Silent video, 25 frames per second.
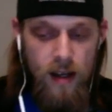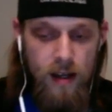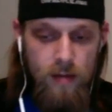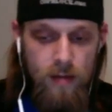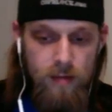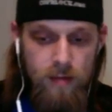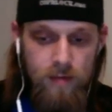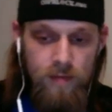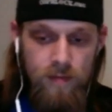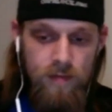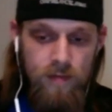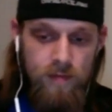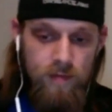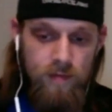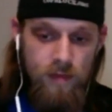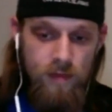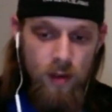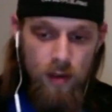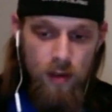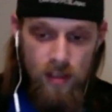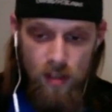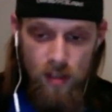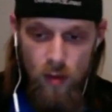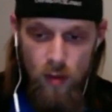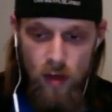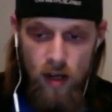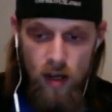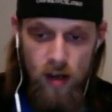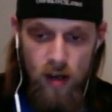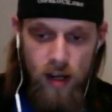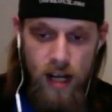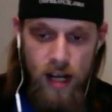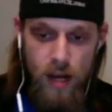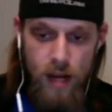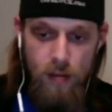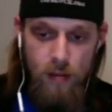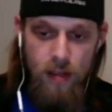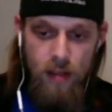Um, for those
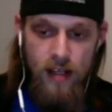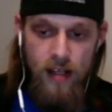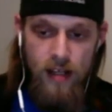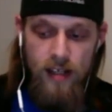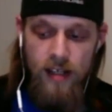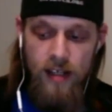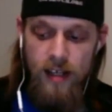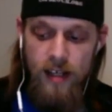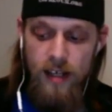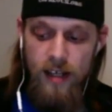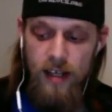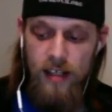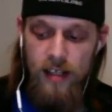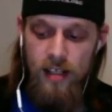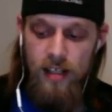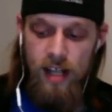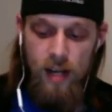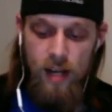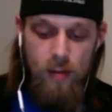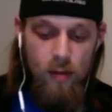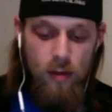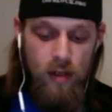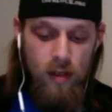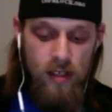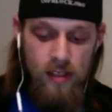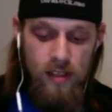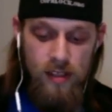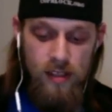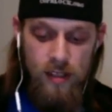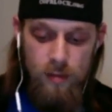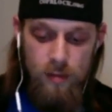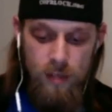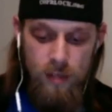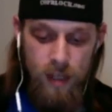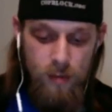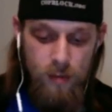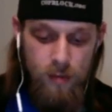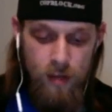unaware, cop blocking a checkpoint
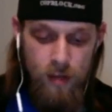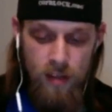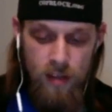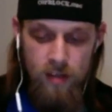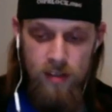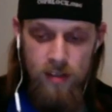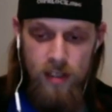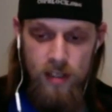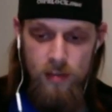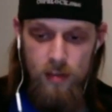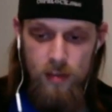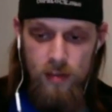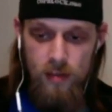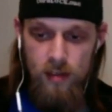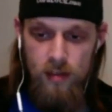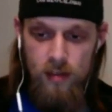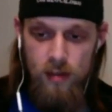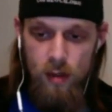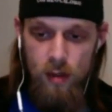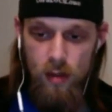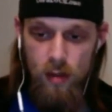is sometimes rather simple.